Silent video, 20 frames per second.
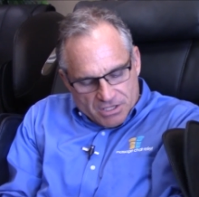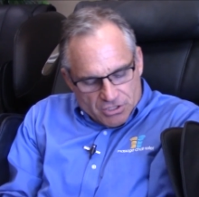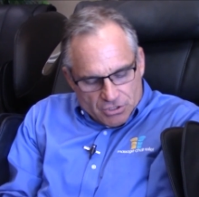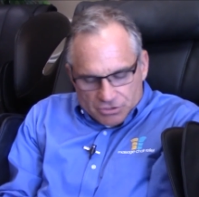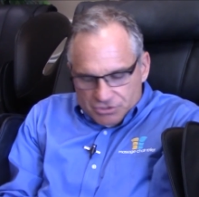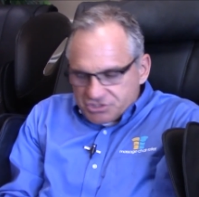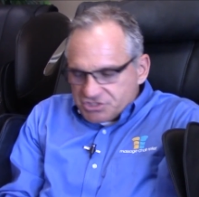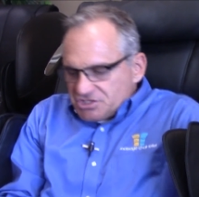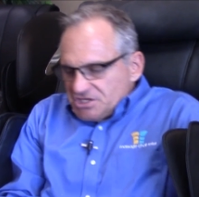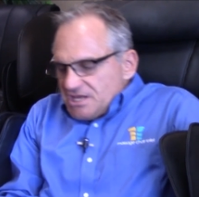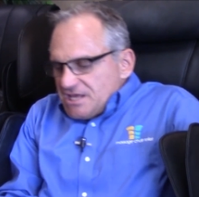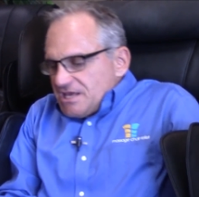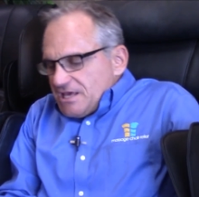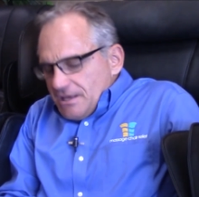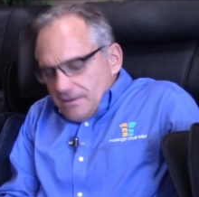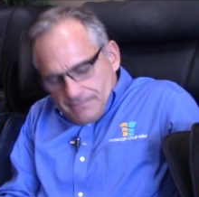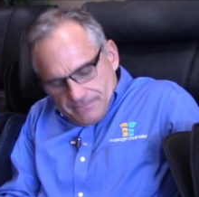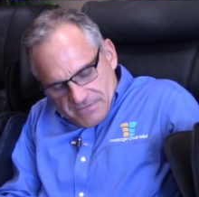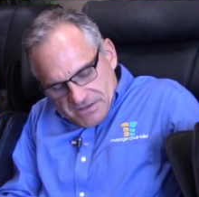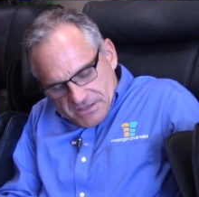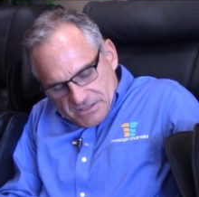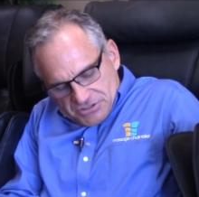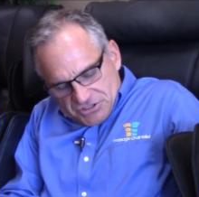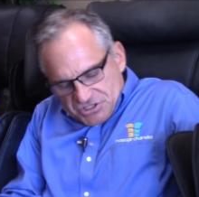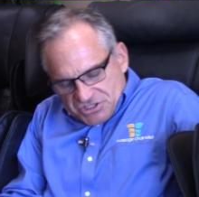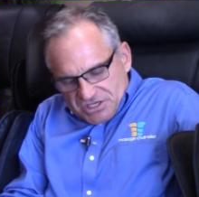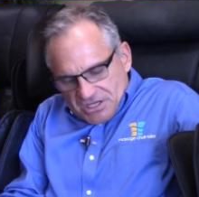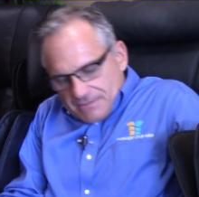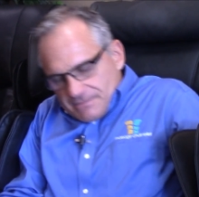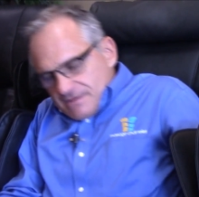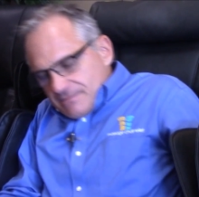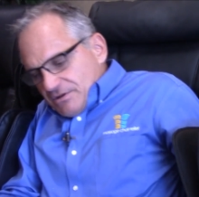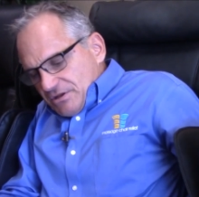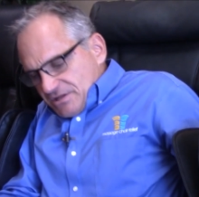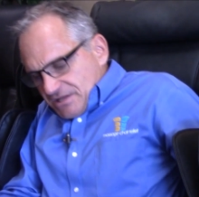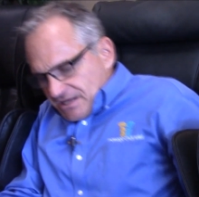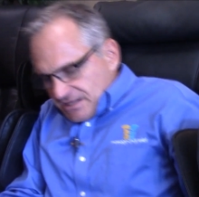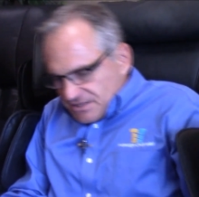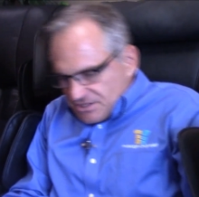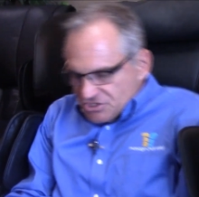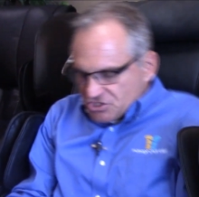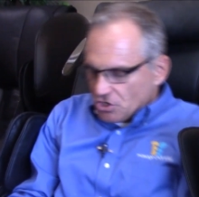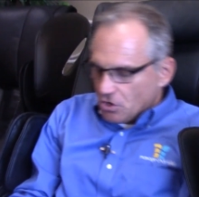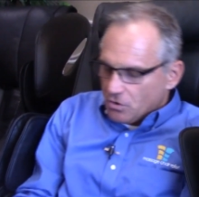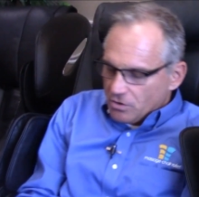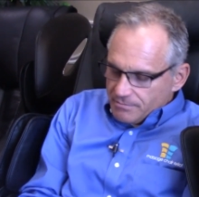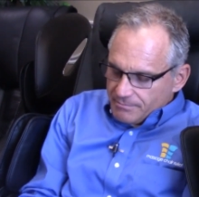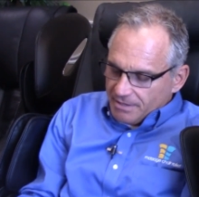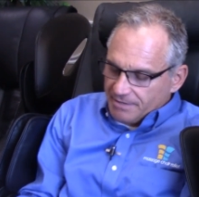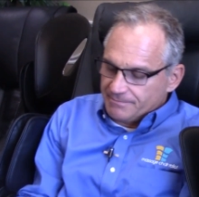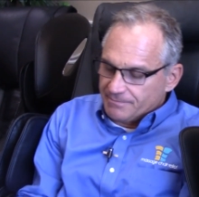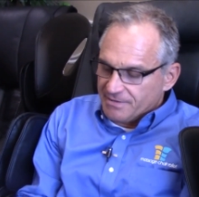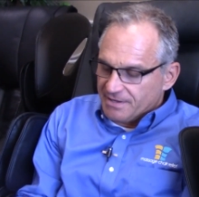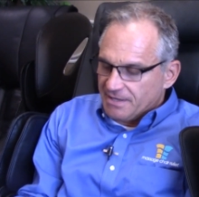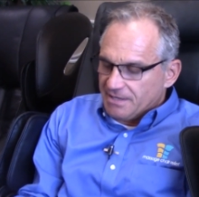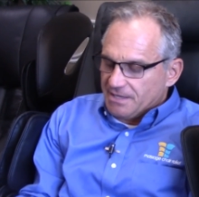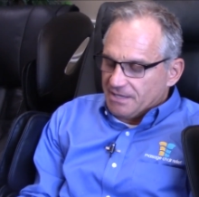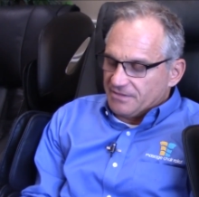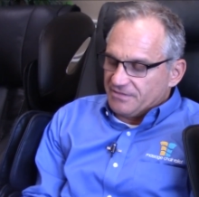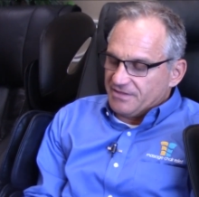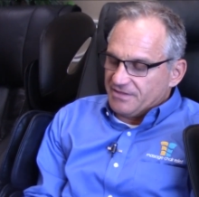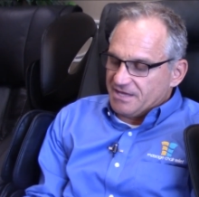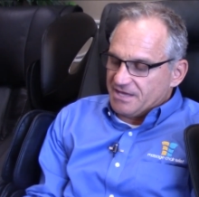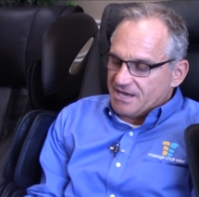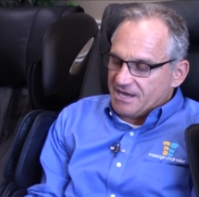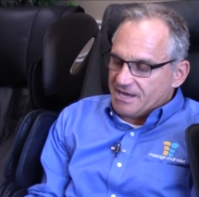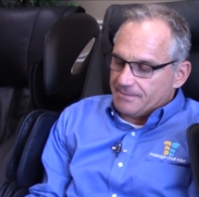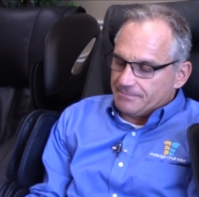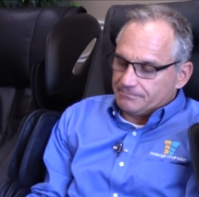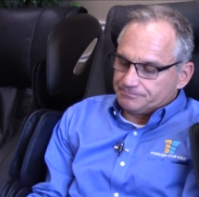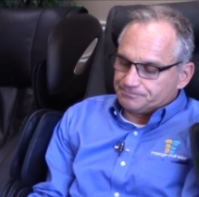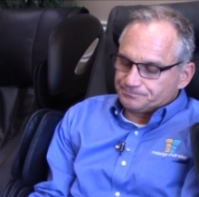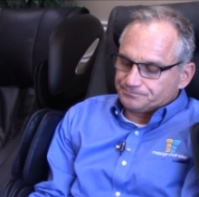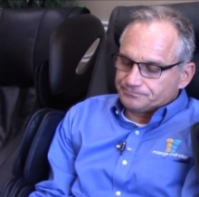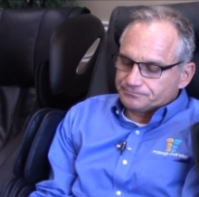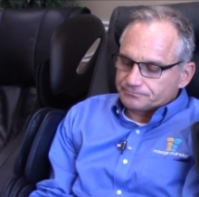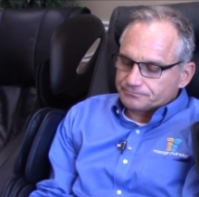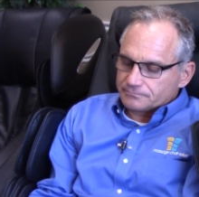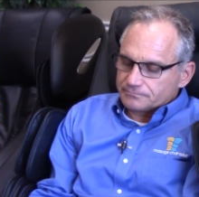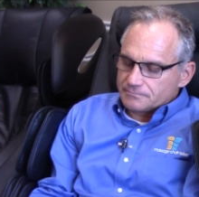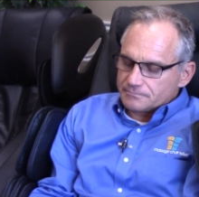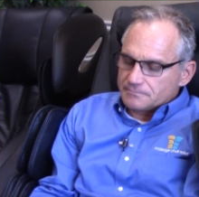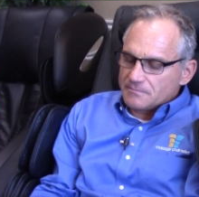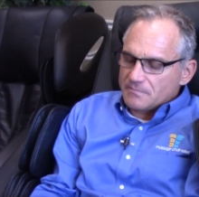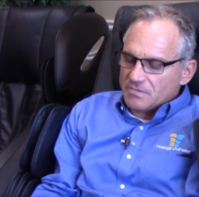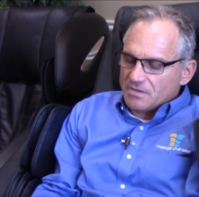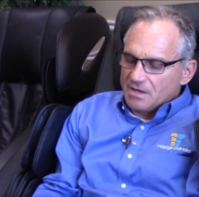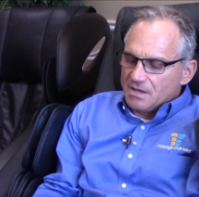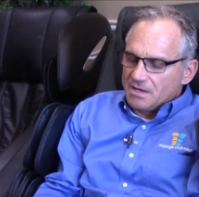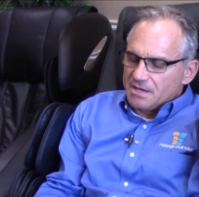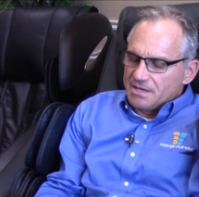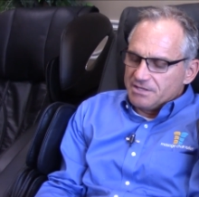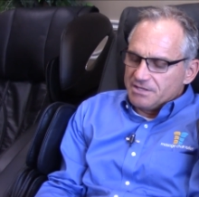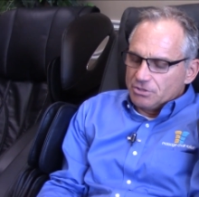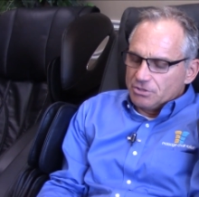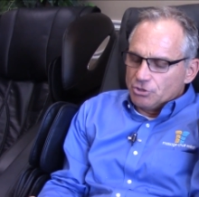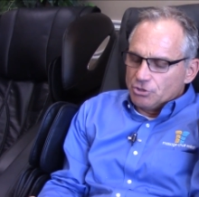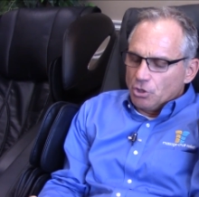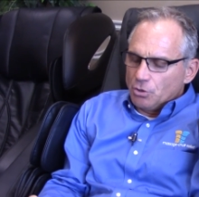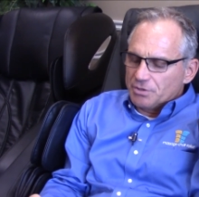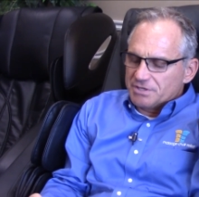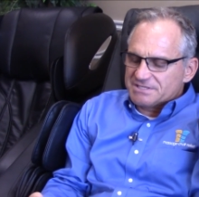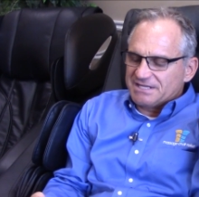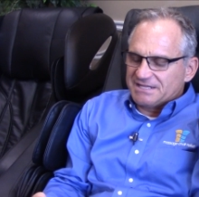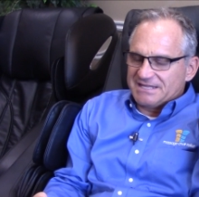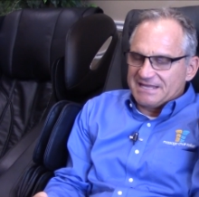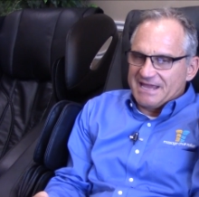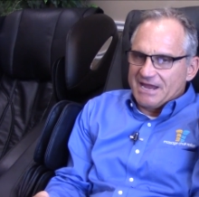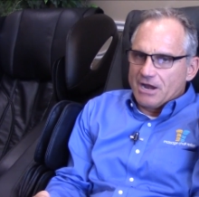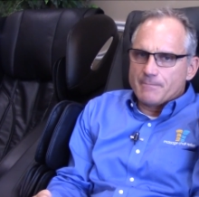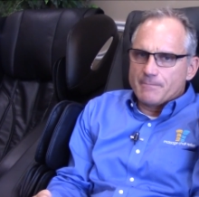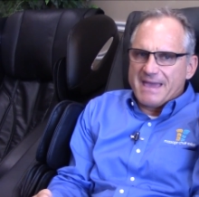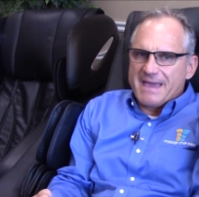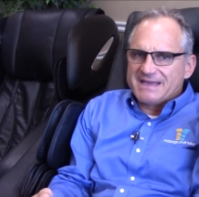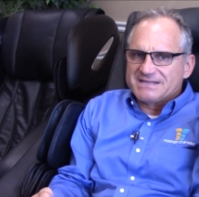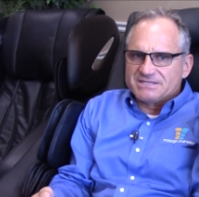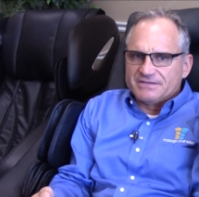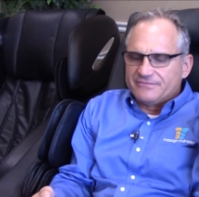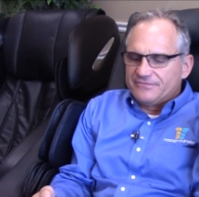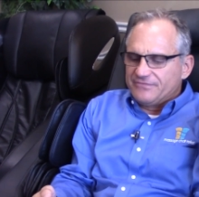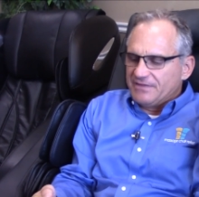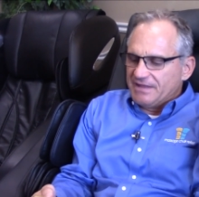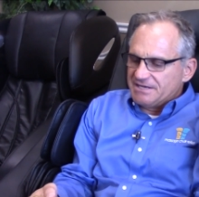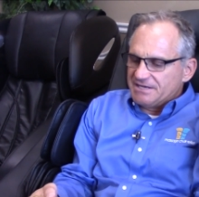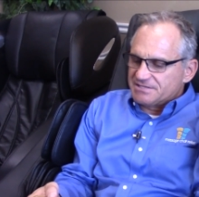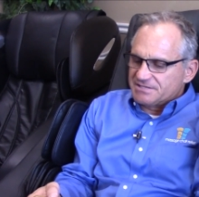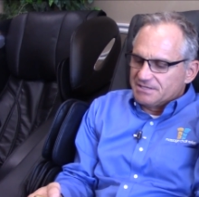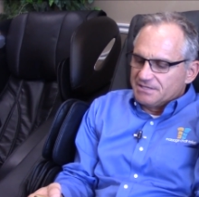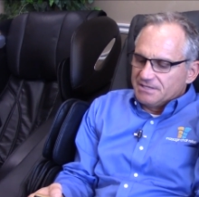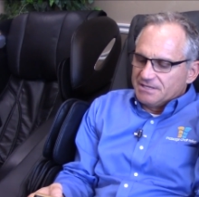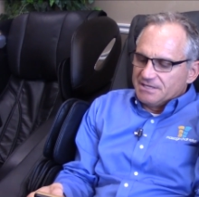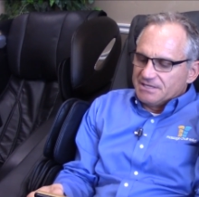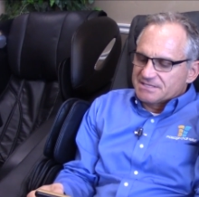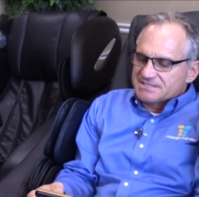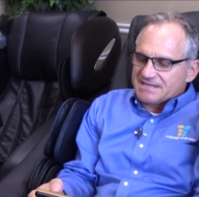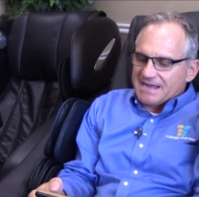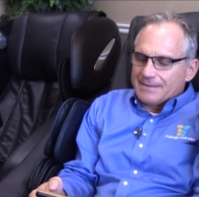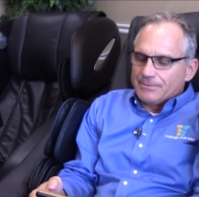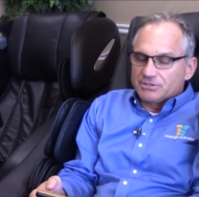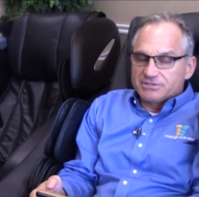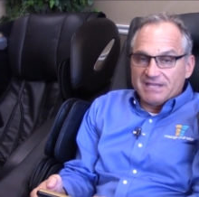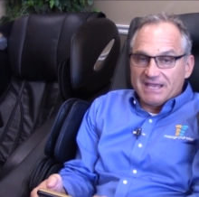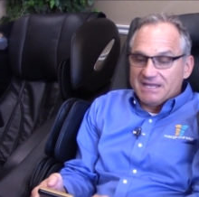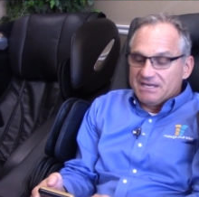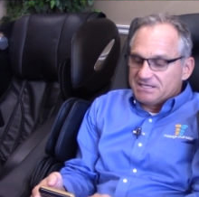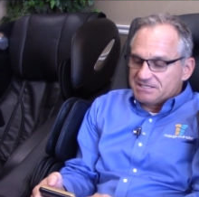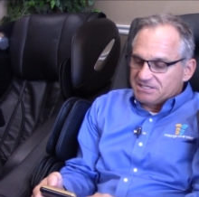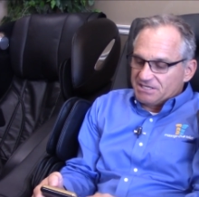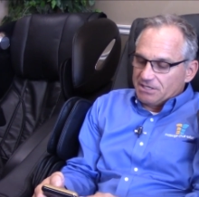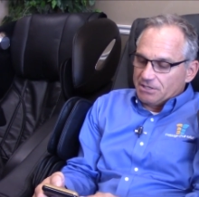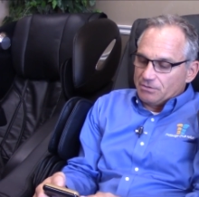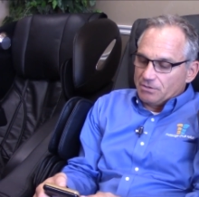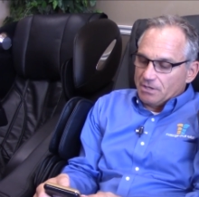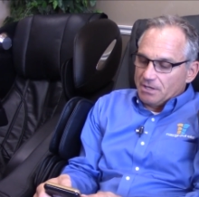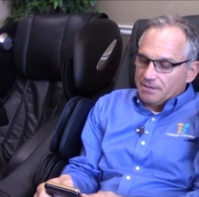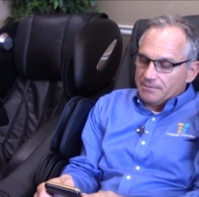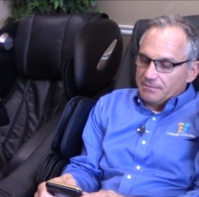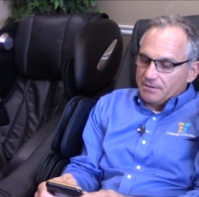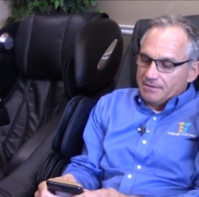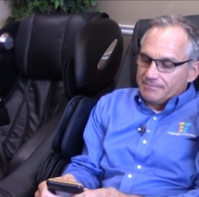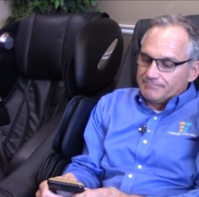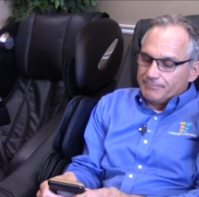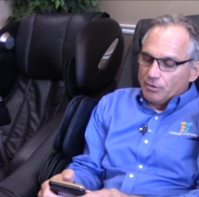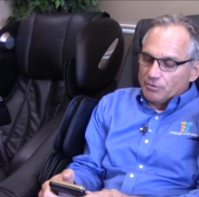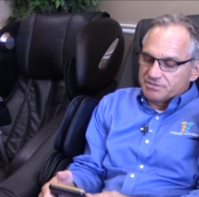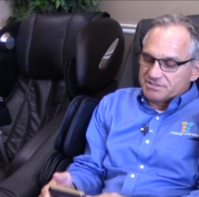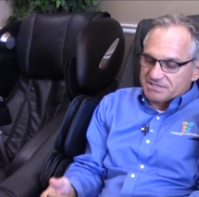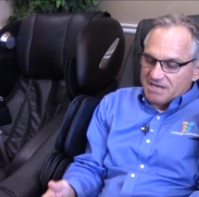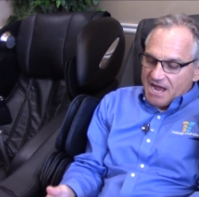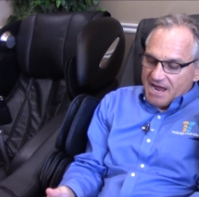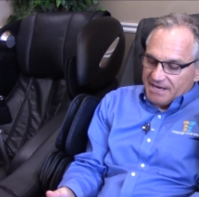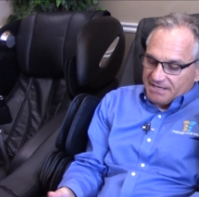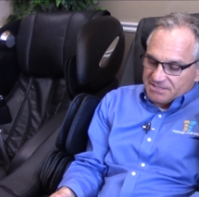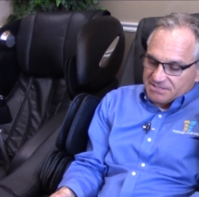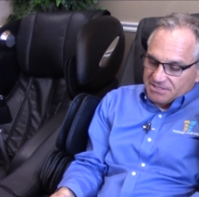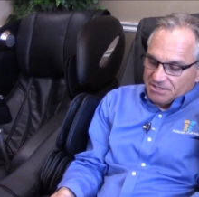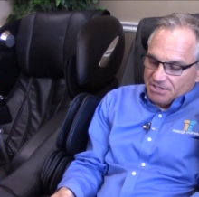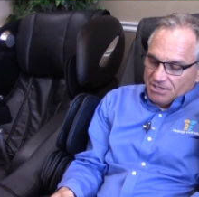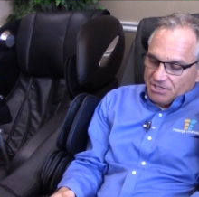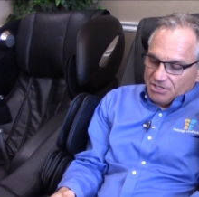you'll see, and it'll just take me a minute to get this going, but the um, uh, you'll notice that the airbags inflate simultaneously on, on, on both sides.